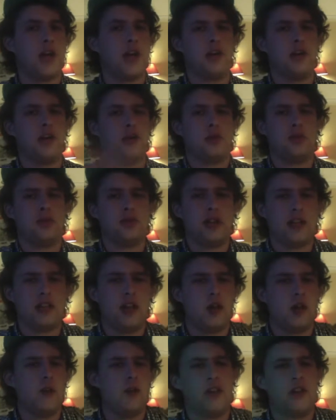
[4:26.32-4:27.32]
You can read that
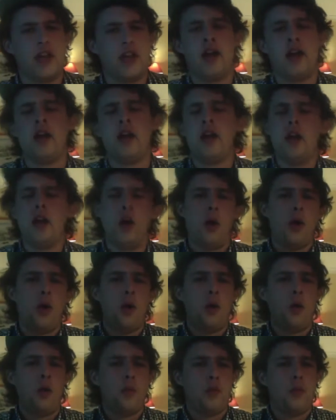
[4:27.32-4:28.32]
over there.
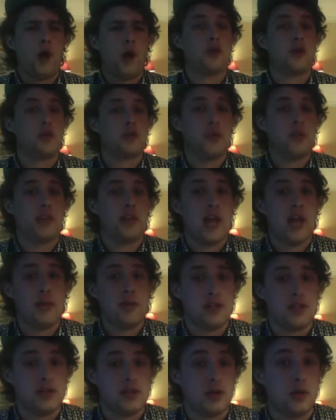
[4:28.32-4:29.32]
But I'm going to talk about the games
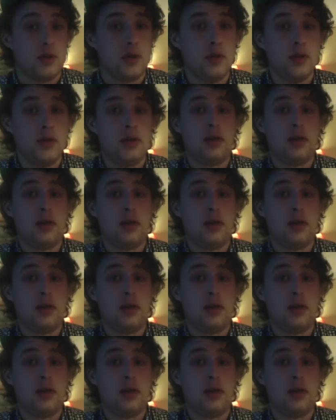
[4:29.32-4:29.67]
I saw.